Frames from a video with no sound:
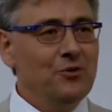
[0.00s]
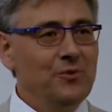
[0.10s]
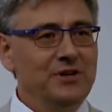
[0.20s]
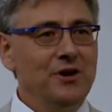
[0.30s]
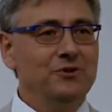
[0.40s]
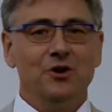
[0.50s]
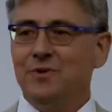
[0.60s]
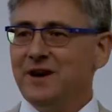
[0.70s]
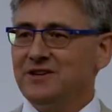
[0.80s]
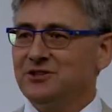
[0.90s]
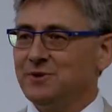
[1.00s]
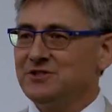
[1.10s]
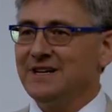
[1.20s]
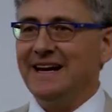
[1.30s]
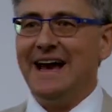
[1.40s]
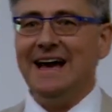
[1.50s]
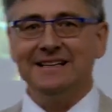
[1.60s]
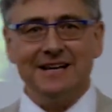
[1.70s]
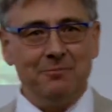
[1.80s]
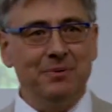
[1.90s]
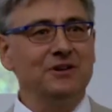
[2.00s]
we don't know where this one's going to end up.